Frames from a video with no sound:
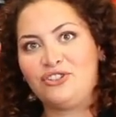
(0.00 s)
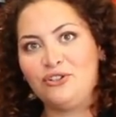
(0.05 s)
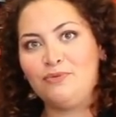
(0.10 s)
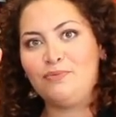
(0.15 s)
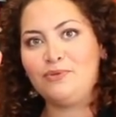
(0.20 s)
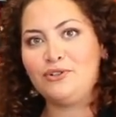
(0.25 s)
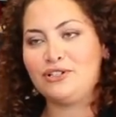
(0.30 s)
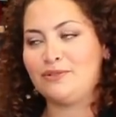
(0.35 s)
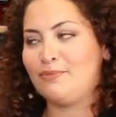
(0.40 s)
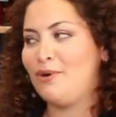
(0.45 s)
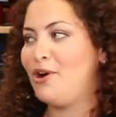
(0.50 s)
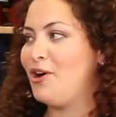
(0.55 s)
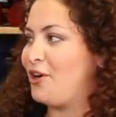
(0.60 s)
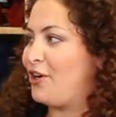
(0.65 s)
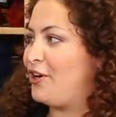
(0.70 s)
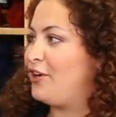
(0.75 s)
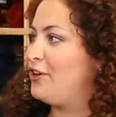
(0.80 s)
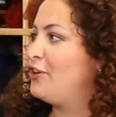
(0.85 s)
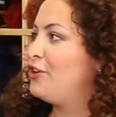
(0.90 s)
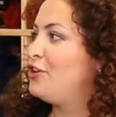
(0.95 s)
super
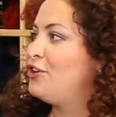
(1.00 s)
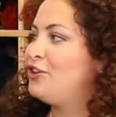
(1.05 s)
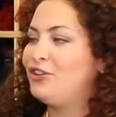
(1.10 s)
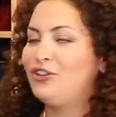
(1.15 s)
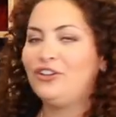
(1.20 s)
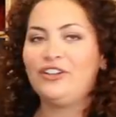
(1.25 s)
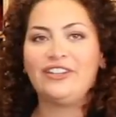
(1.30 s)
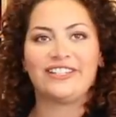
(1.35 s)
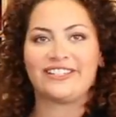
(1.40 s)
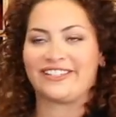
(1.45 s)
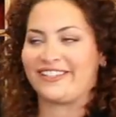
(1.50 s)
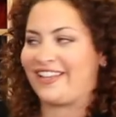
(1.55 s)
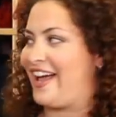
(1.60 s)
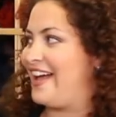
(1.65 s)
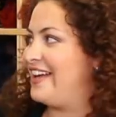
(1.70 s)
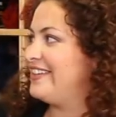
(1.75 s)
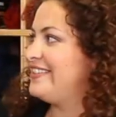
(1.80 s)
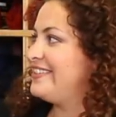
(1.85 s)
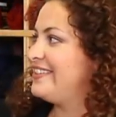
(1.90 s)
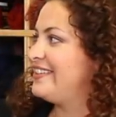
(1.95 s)
smart. Look so, at this,
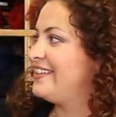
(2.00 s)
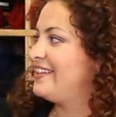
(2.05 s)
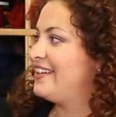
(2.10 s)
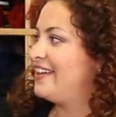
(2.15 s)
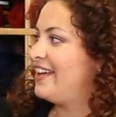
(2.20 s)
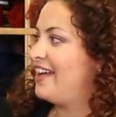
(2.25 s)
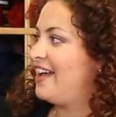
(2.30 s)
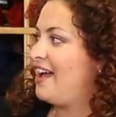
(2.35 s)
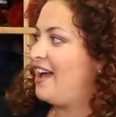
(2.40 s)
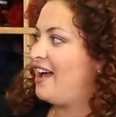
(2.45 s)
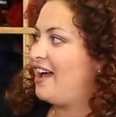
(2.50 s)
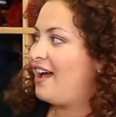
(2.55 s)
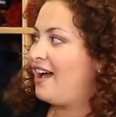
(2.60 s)
guys. Yeah, this is my